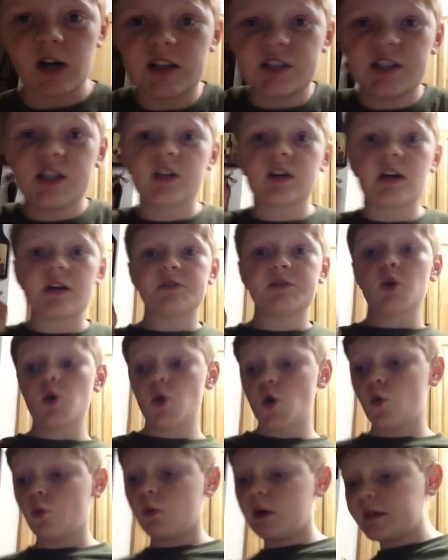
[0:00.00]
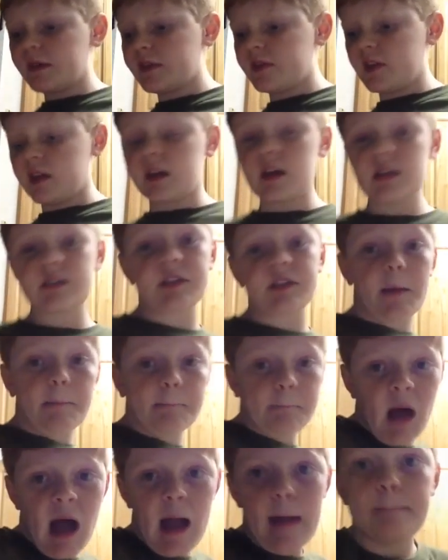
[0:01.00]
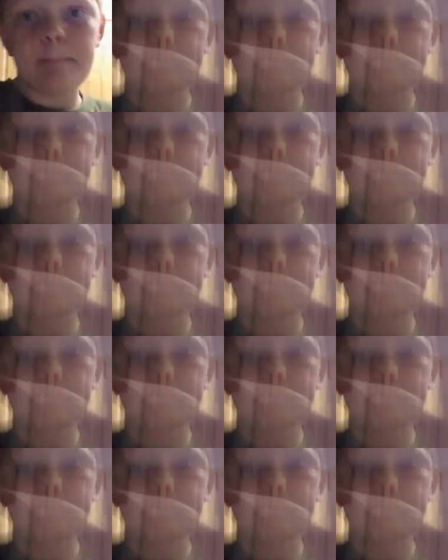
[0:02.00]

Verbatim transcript: I'll see you guys when the thing is done. Bye!